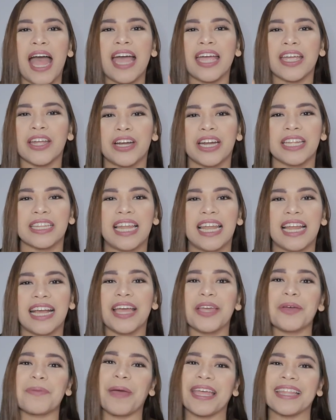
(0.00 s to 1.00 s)
accurate
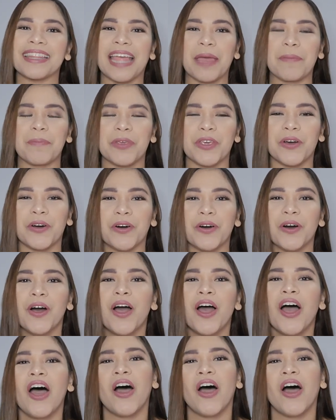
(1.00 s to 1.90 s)
talaga yung maitype nyo.